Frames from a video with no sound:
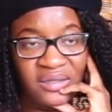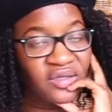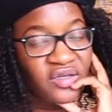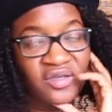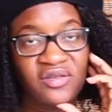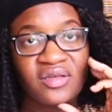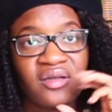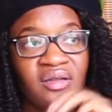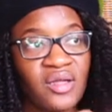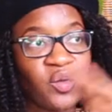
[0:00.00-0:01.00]
she's
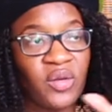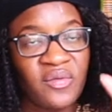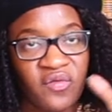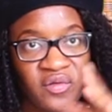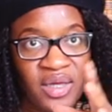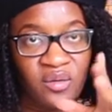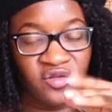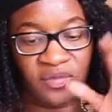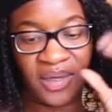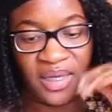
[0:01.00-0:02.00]
still annoyed before they go
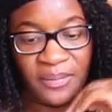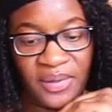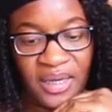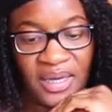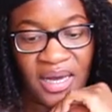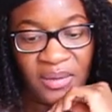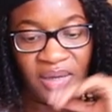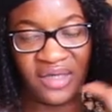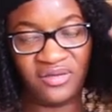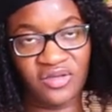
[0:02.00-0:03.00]
to bed, but
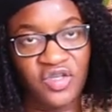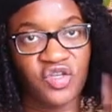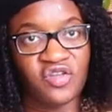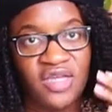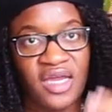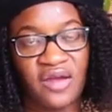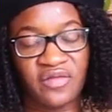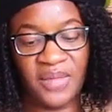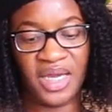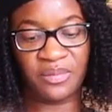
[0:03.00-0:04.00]
as she's taking
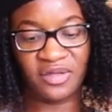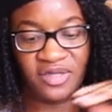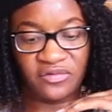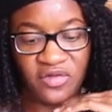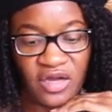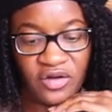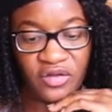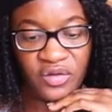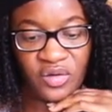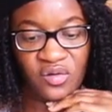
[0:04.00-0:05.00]
off the makeup and stuff, talking
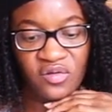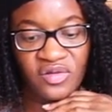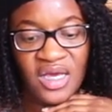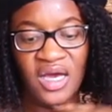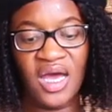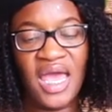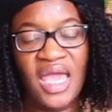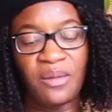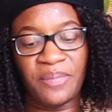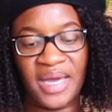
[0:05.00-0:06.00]
to the girls,
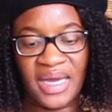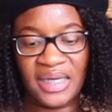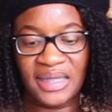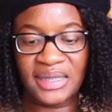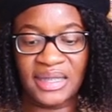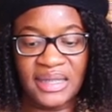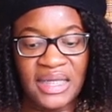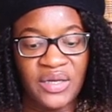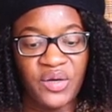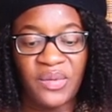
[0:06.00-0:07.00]
in bed, he says
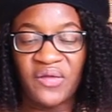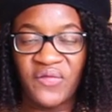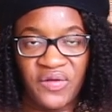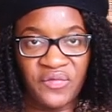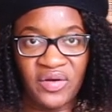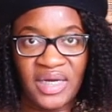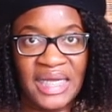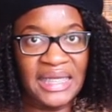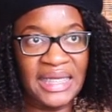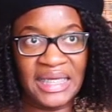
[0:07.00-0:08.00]
that you're my favorite,
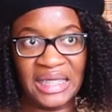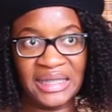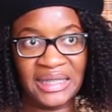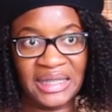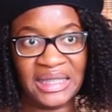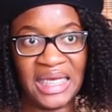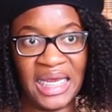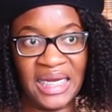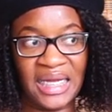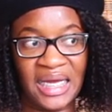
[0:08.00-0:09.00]
and they kiss.
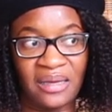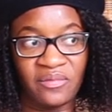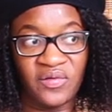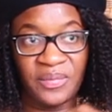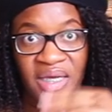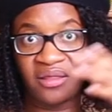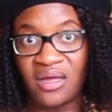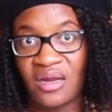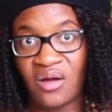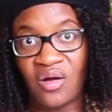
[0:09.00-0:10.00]
And I
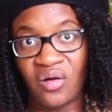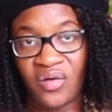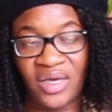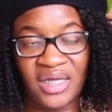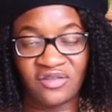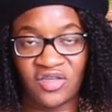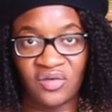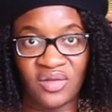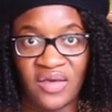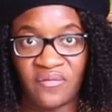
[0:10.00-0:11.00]
thought, oh, okay, that's
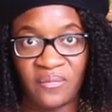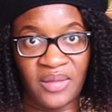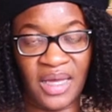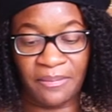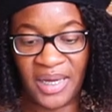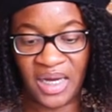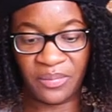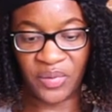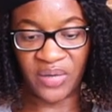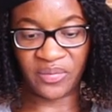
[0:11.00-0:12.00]
cute. They, like, made
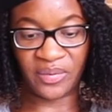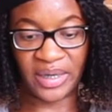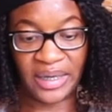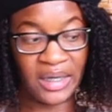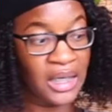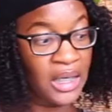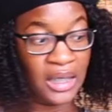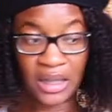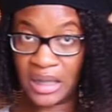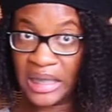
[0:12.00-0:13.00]
up or whatever, right?
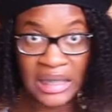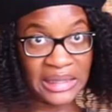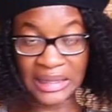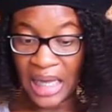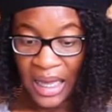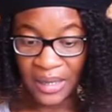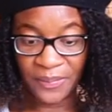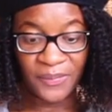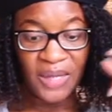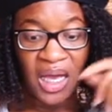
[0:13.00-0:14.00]
Guess not.